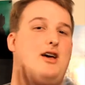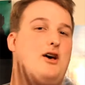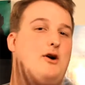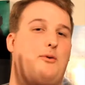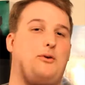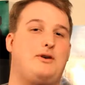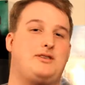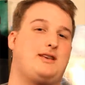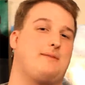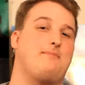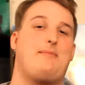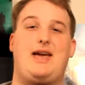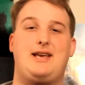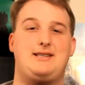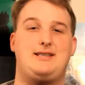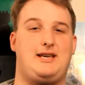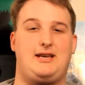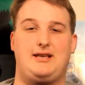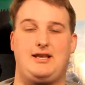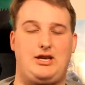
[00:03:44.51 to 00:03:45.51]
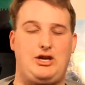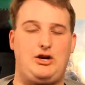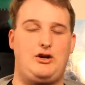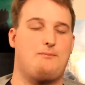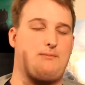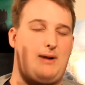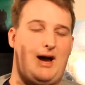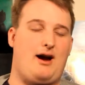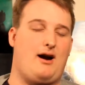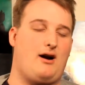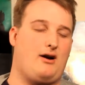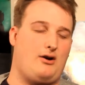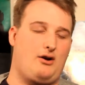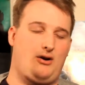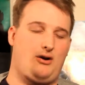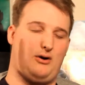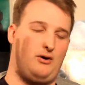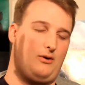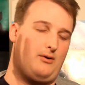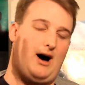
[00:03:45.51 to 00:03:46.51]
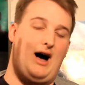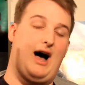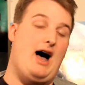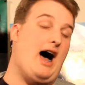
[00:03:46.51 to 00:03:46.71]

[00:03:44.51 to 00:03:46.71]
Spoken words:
with this amazingly cute bear who